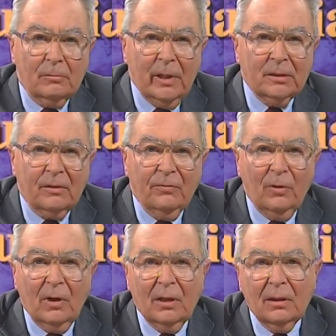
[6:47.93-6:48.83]

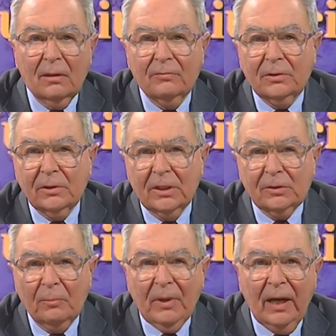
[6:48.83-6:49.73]
reservoir of
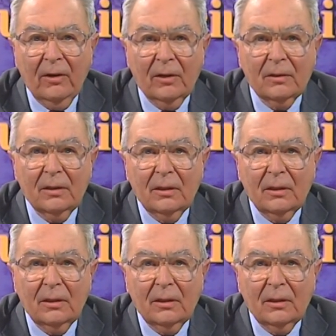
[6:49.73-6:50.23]
judicial power